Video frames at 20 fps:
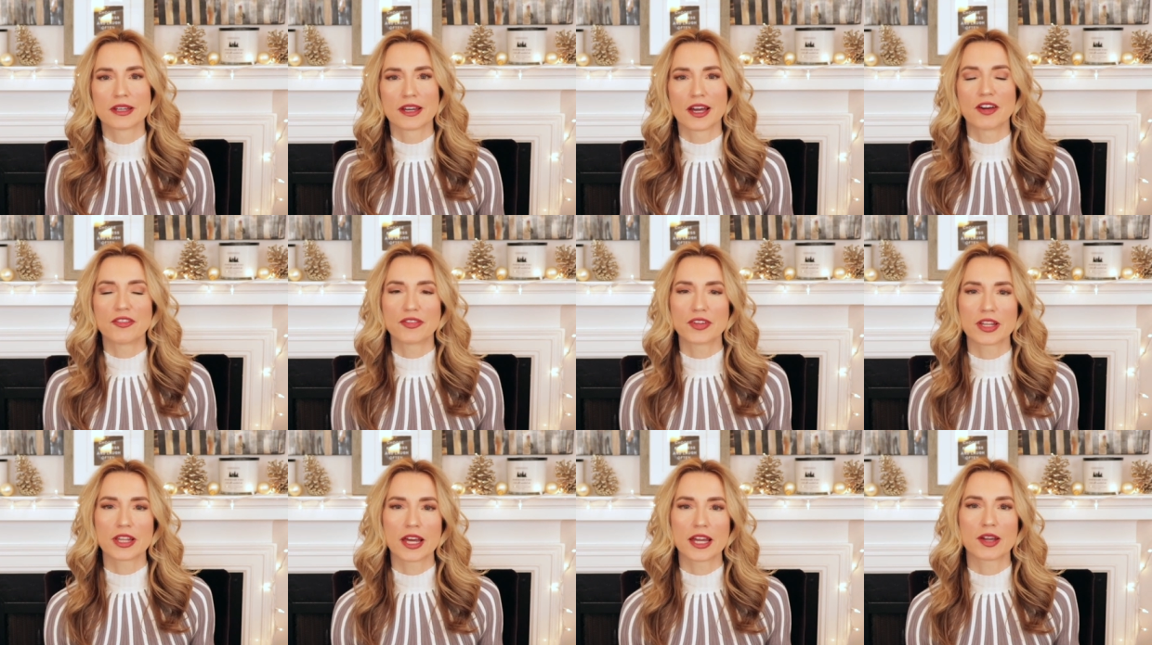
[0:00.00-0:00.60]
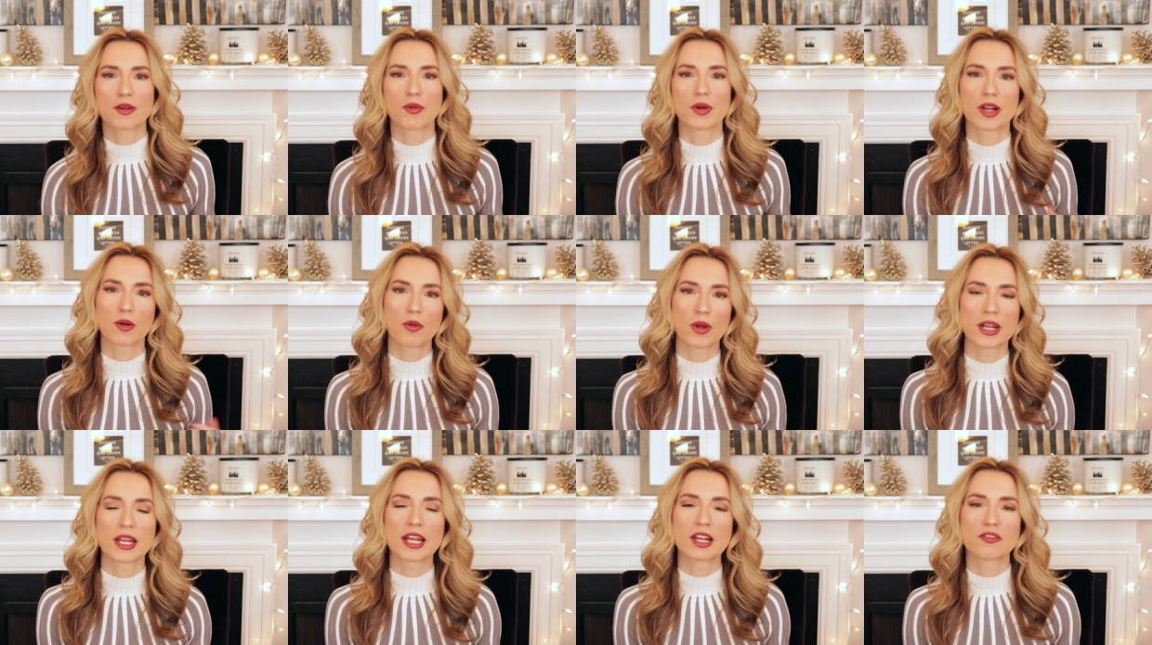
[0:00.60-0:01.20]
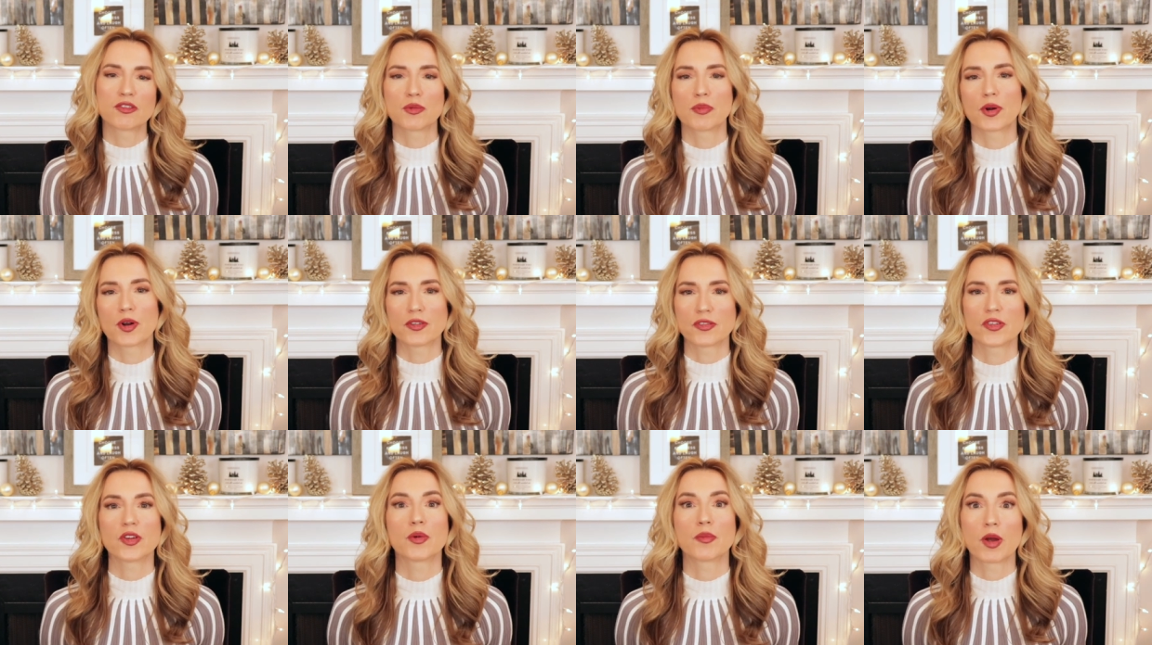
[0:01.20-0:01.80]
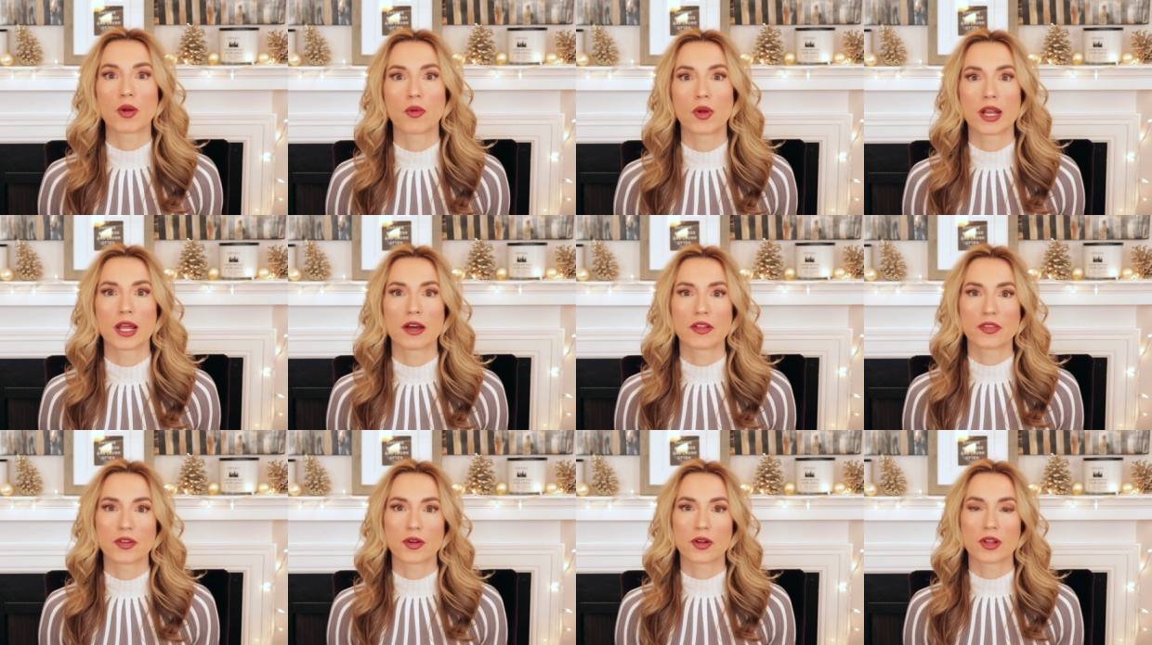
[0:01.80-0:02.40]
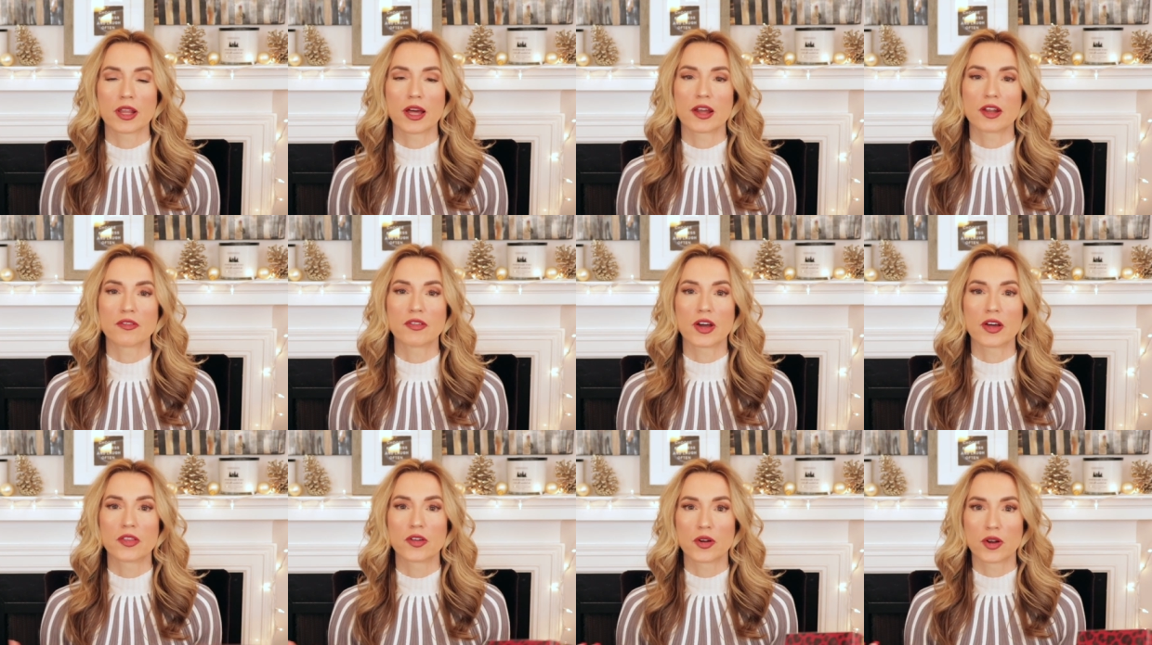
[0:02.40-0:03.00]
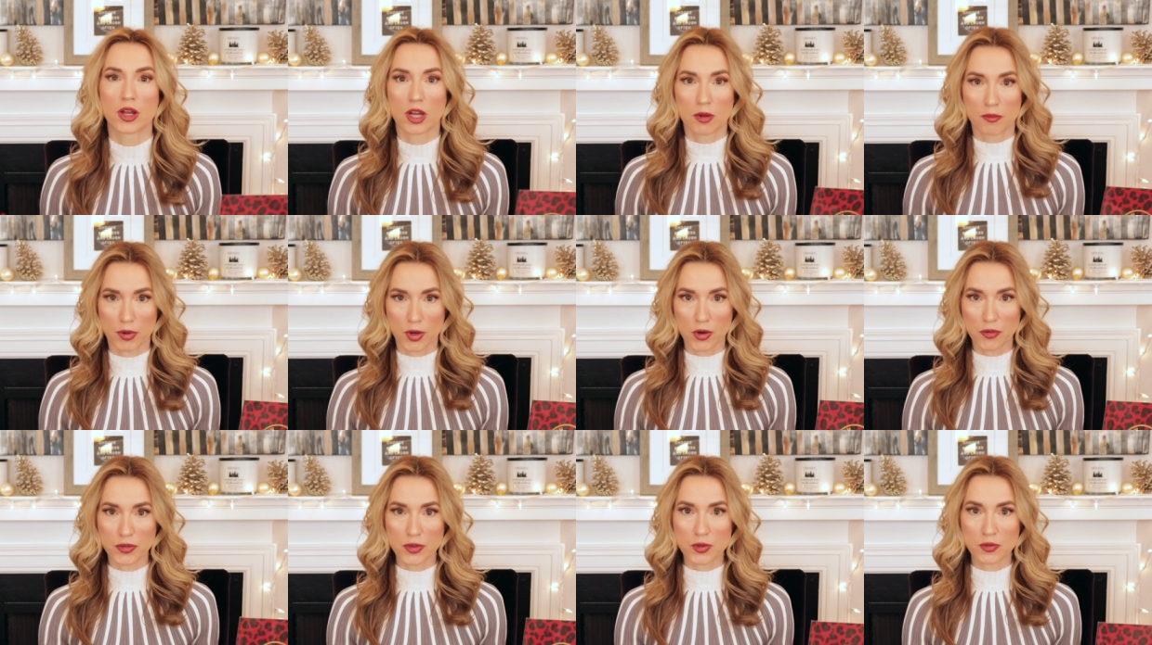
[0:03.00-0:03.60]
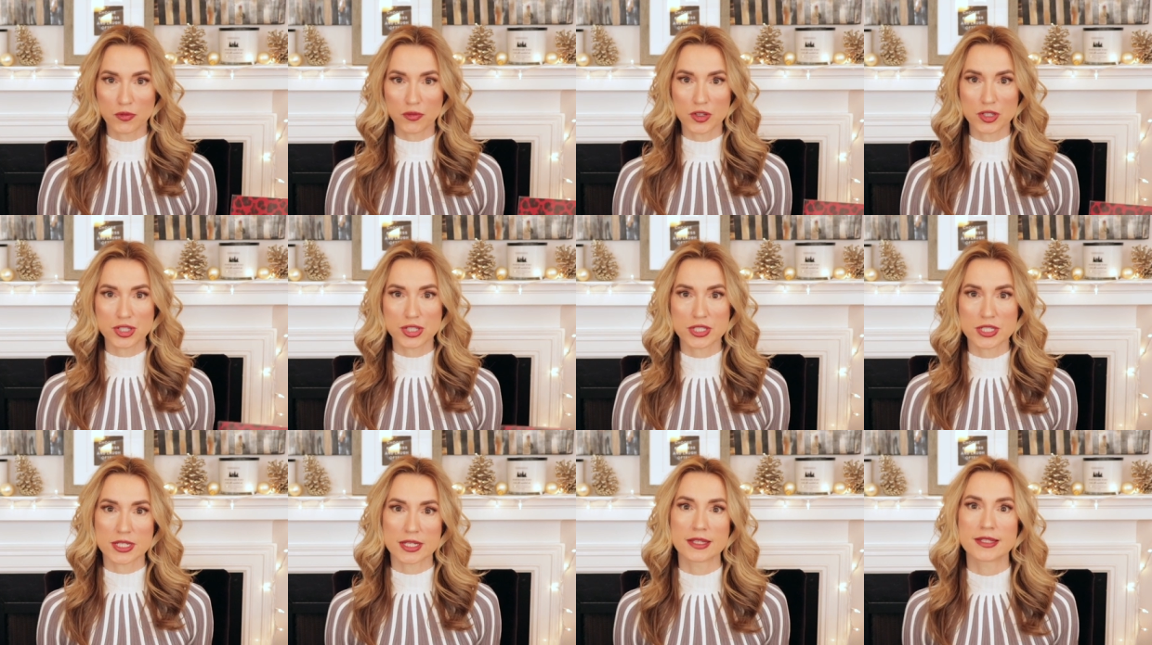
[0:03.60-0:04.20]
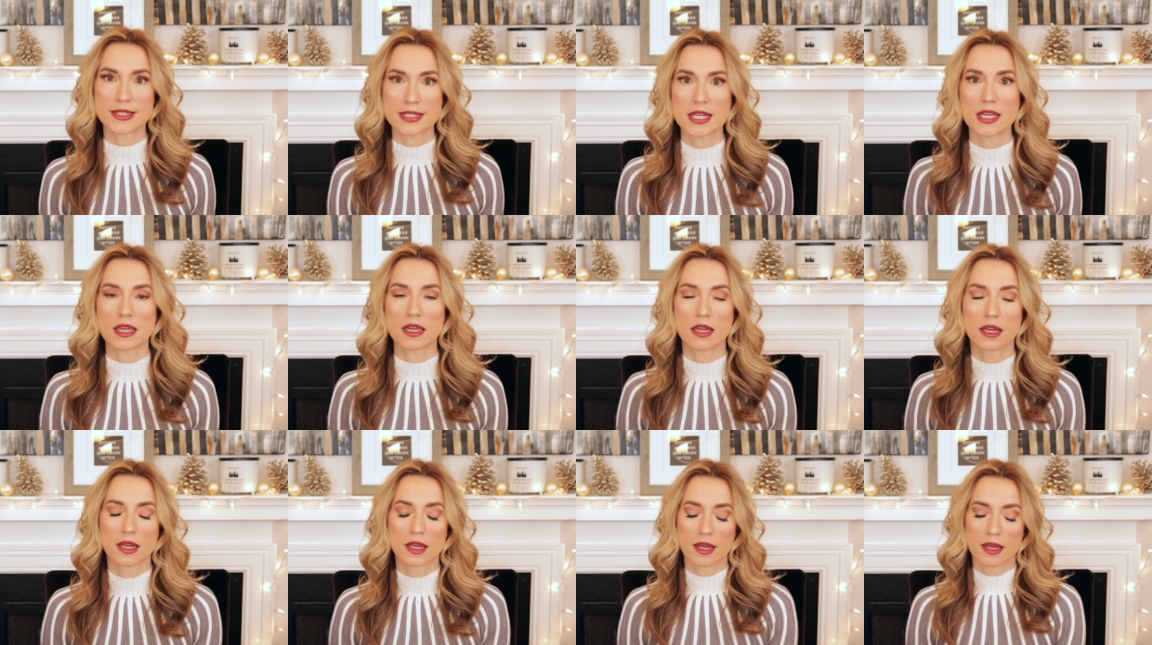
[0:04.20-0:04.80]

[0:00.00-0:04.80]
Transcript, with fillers: I feel like when I run out of a perfume, I run out. There are a lot of other perfume fishes in the sea.